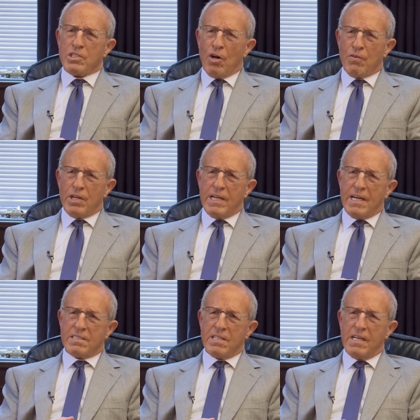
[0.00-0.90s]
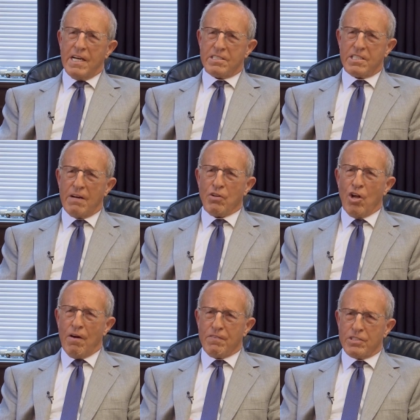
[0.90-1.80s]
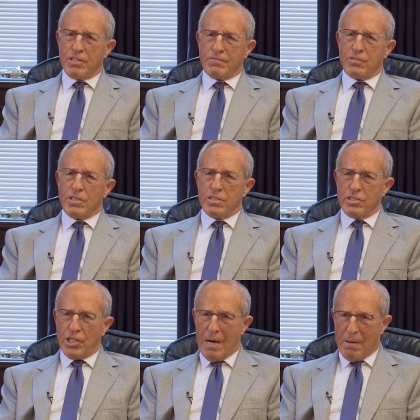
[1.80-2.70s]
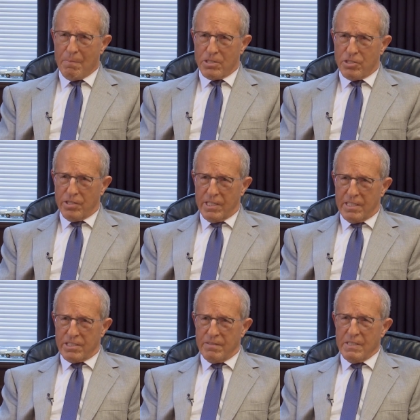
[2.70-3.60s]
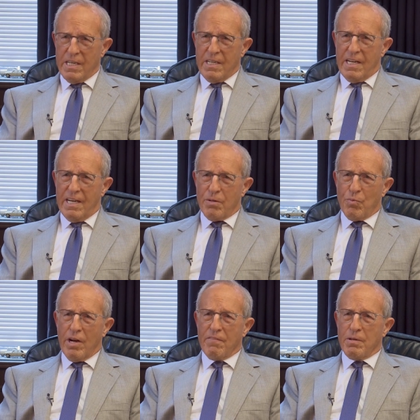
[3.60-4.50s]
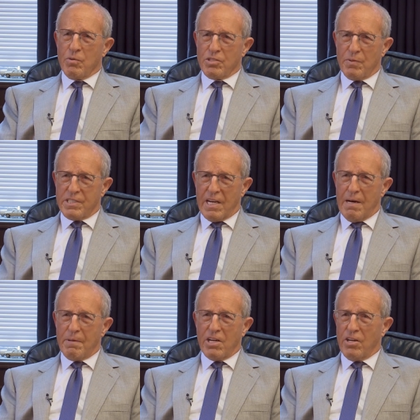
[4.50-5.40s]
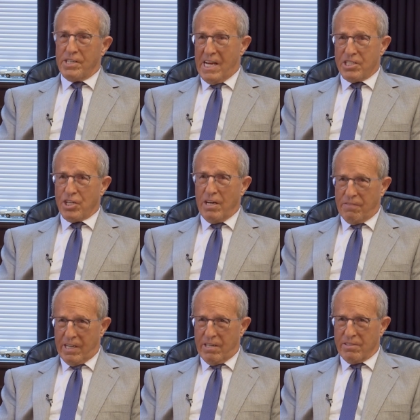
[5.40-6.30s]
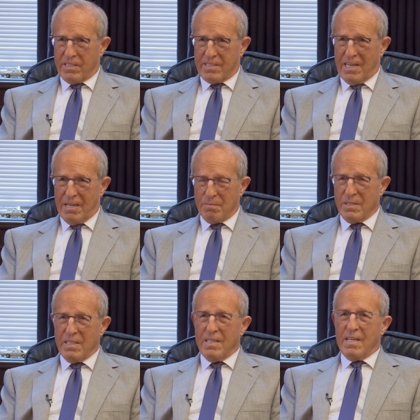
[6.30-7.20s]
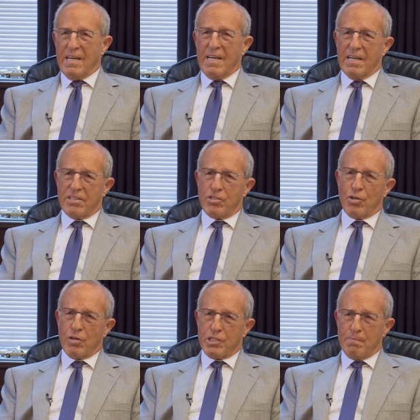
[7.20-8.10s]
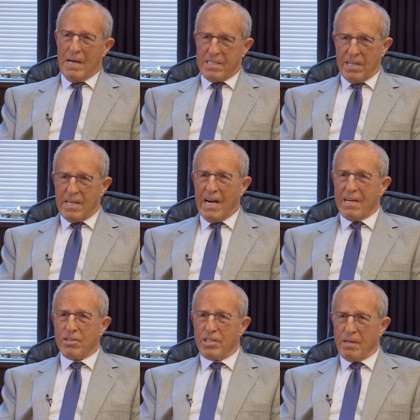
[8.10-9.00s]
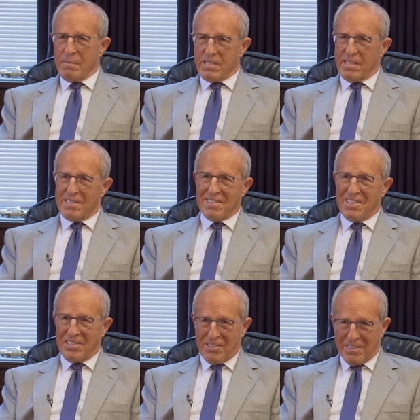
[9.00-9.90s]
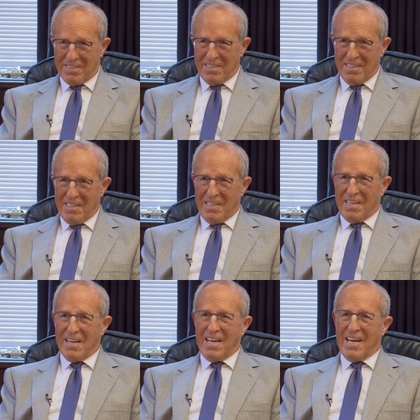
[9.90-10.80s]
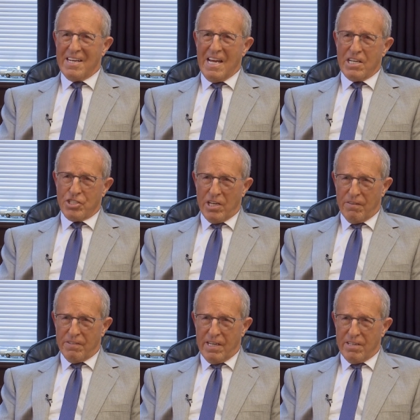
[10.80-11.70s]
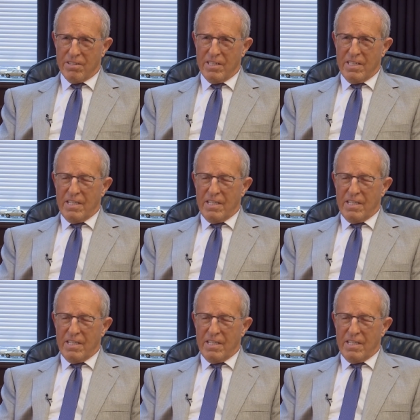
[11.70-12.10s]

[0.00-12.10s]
was over, he had he had several offers of job opportunities, and one of them was with a company called Nash Kelvinator at the time, and George Mason hired him as his assistant uh, at Nash Kelvinator,